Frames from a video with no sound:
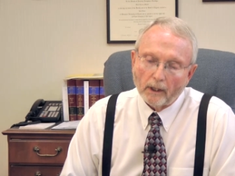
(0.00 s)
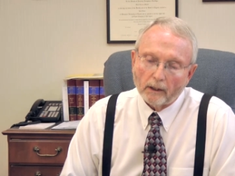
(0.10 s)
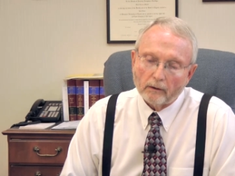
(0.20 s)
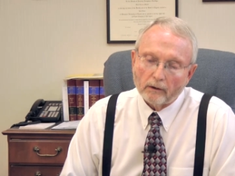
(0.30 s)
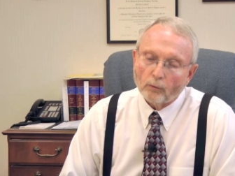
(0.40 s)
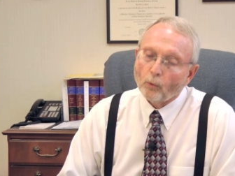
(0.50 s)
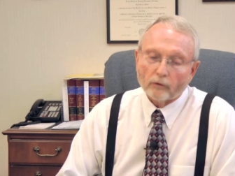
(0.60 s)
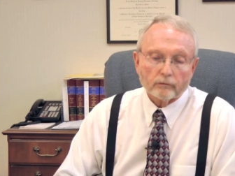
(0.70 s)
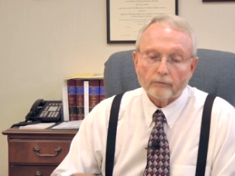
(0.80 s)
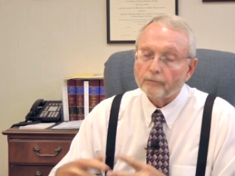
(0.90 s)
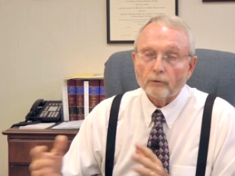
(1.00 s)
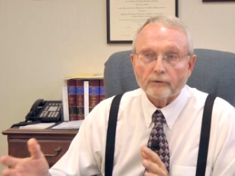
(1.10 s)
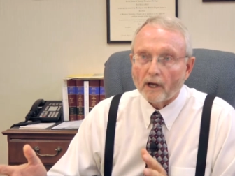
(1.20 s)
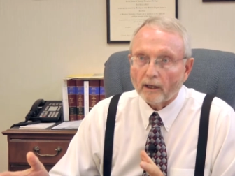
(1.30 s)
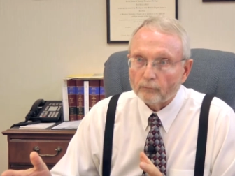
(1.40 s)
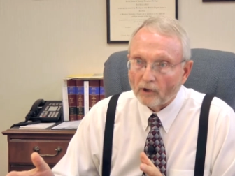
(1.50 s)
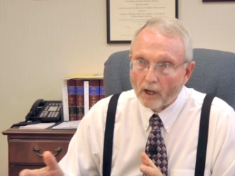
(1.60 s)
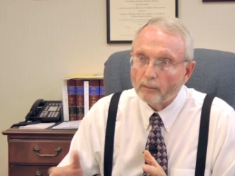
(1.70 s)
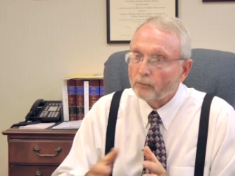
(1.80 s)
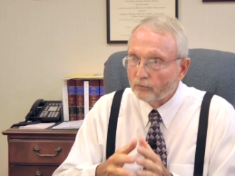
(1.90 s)
And it wasn't a full-time
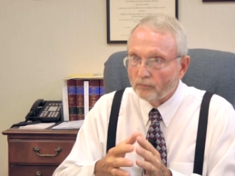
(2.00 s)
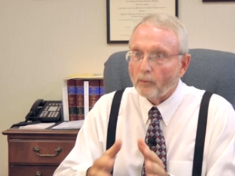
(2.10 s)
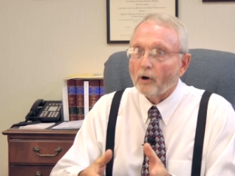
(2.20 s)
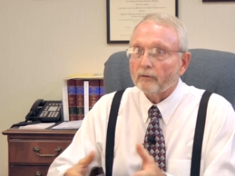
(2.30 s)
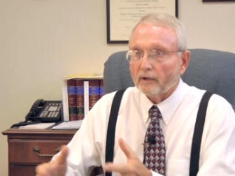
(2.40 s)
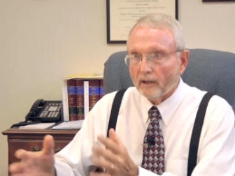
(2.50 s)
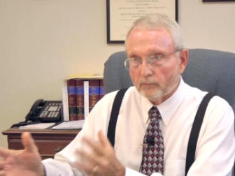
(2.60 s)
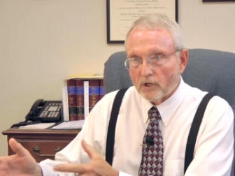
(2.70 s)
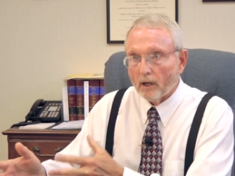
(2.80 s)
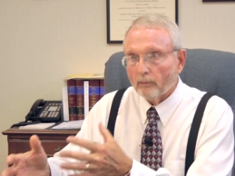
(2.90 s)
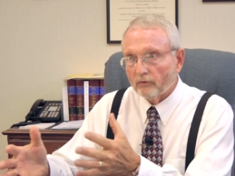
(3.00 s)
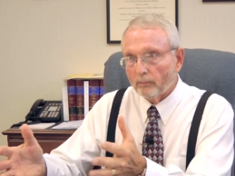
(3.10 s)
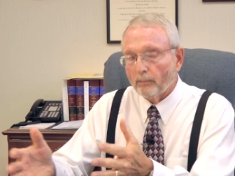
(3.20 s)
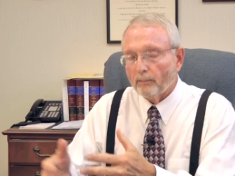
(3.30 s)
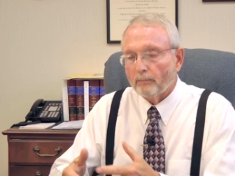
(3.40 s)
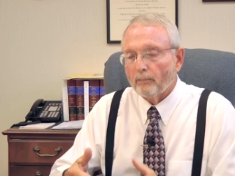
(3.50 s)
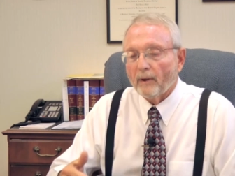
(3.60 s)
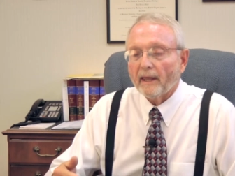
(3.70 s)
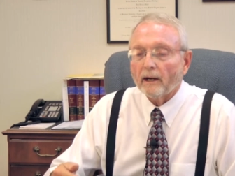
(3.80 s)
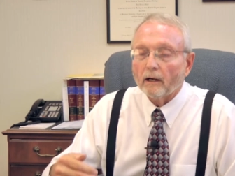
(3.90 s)
job, it was a part-time job as a
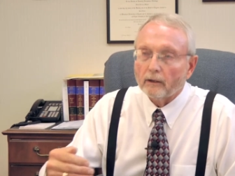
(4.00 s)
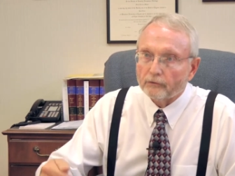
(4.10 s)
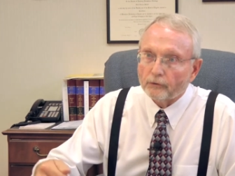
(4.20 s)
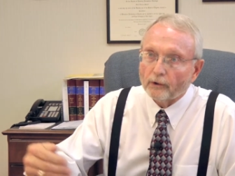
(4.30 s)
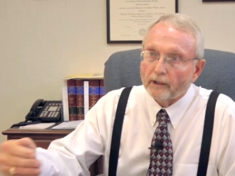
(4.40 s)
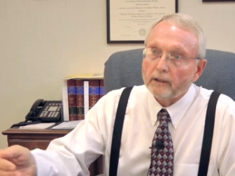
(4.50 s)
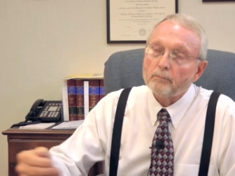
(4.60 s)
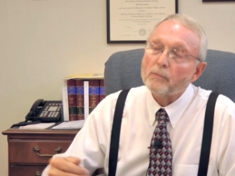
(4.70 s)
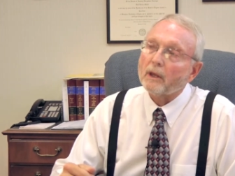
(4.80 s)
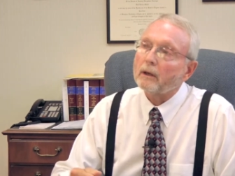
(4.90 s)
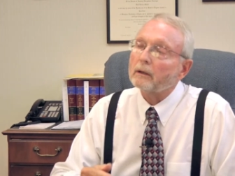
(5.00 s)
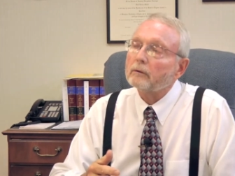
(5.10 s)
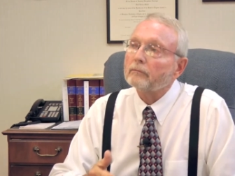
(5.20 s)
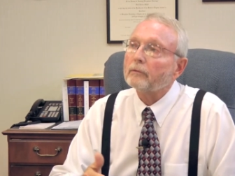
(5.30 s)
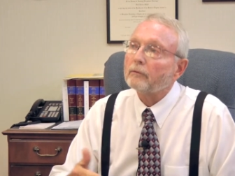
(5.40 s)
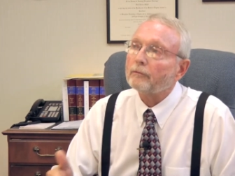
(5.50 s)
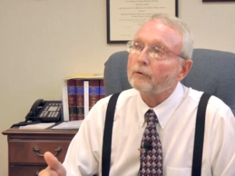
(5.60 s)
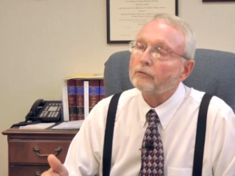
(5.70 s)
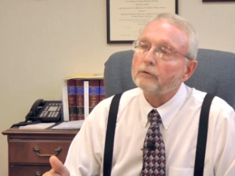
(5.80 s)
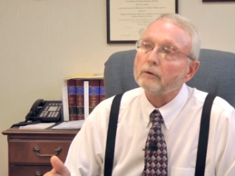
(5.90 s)
panel attorney. And the
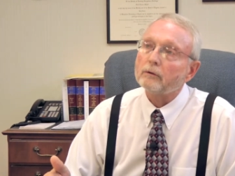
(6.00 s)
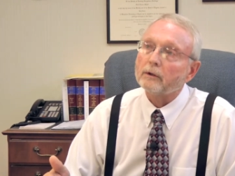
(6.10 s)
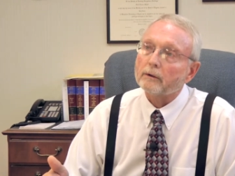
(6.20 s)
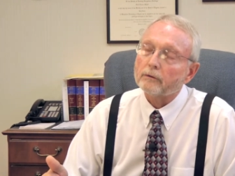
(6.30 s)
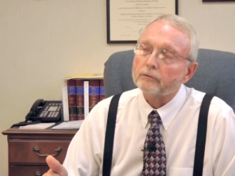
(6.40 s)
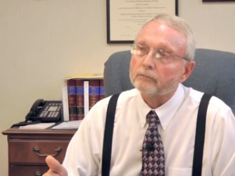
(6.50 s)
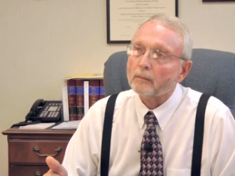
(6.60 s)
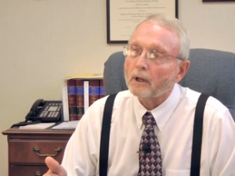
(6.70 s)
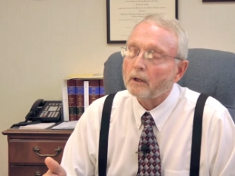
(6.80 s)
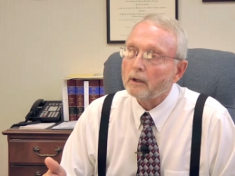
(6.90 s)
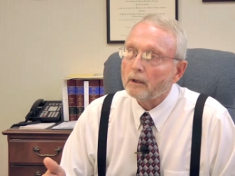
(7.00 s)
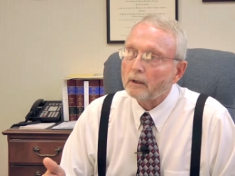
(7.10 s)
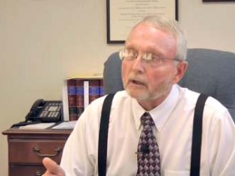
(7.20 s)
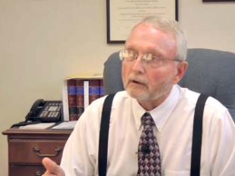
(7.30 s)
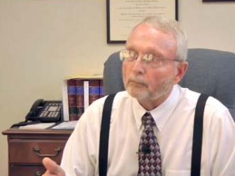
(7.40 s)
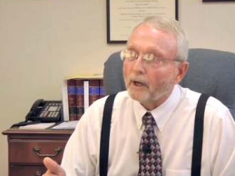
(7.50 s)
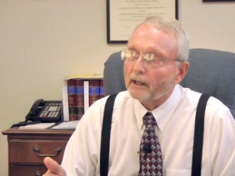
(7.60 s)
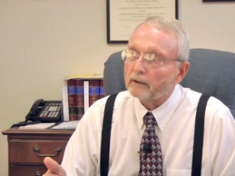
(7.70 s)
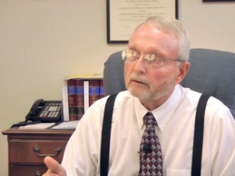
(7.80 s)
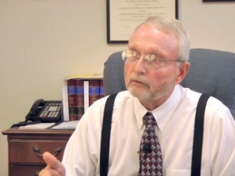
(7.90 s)
first 2 years of
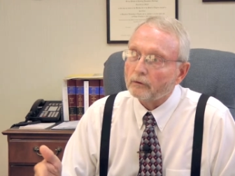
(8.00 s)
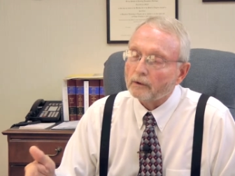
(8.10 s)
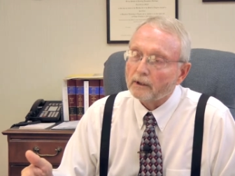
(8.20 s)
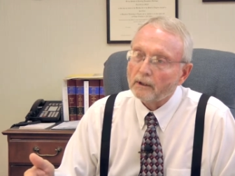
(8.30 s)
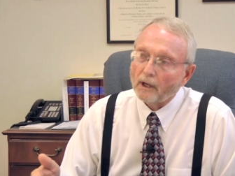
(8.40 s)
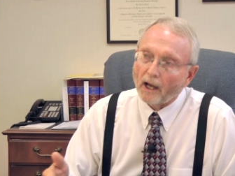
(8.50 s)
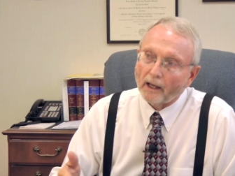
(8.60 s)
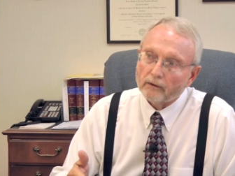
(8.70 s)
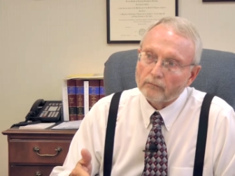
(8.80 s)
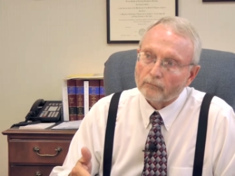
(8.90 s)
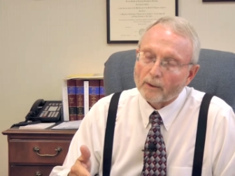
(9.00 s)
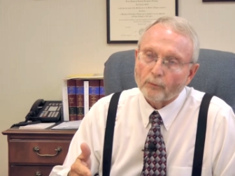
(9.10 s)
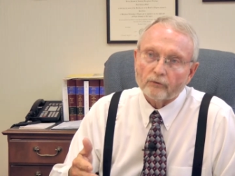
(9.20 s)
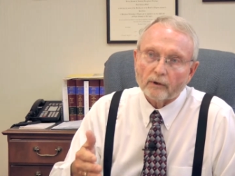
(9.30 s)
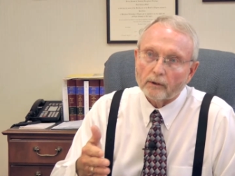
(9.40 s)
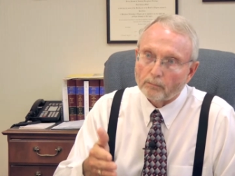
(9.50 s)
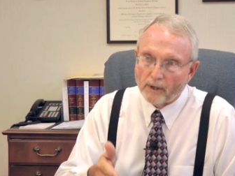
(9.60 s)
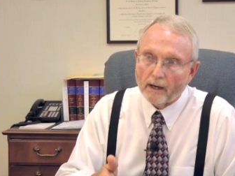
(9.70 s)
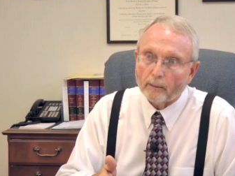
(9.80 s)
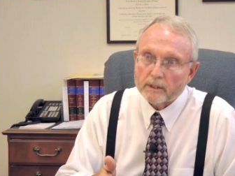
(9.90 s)
my duty, I represented
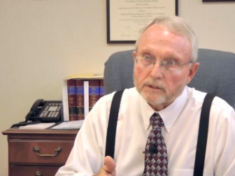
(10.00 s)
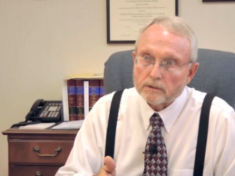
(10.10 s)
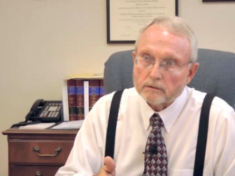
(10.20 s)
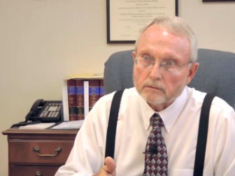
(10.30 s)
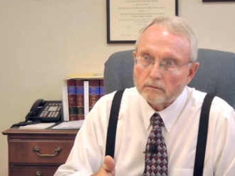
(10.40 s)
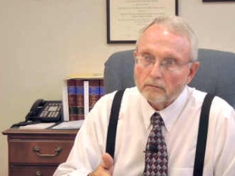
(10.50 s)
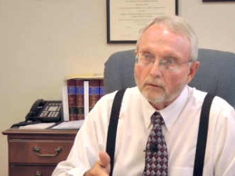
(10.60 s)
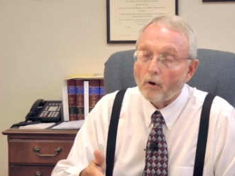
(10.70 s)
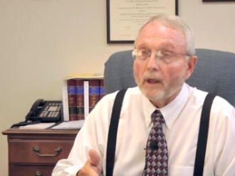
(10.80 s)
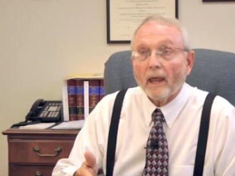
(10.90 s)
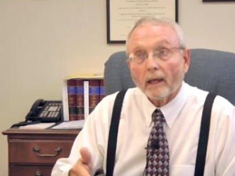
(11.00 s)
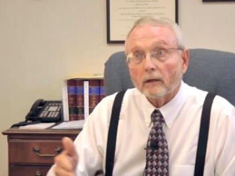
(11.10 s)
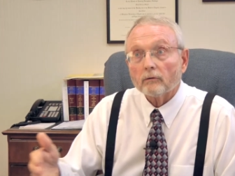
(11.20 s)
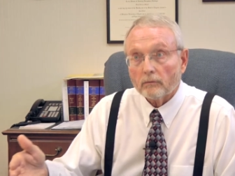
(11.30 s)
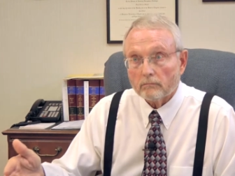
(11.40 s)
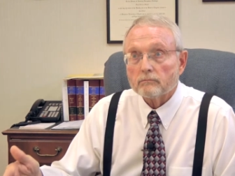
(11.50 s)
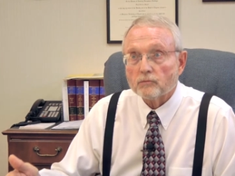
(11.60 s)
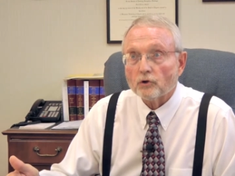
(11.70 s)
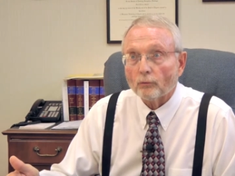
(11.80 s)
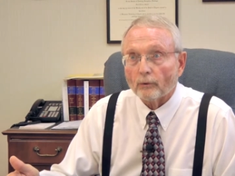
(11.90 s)
parents and
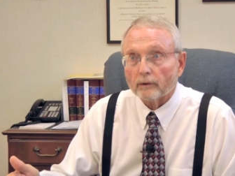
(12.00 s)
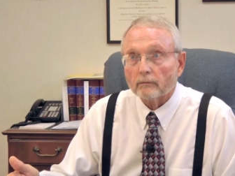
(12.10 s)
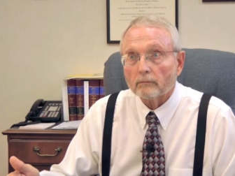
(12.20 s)
children.